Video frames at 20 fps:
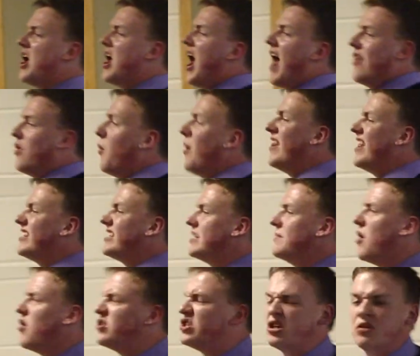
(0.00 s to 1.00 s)
and the one that's the
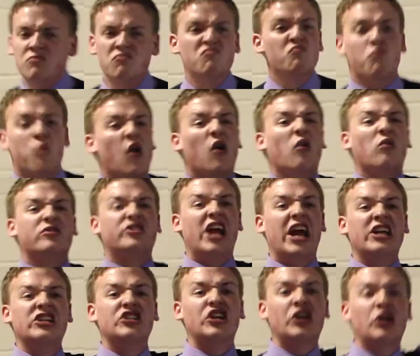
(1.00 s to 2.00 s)
most
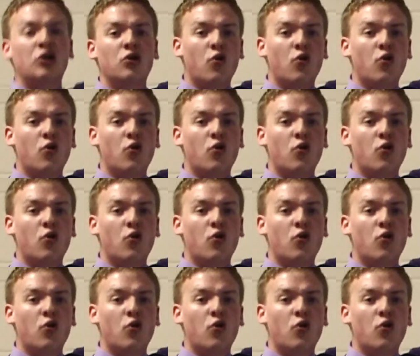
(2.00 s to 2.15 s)
world-changing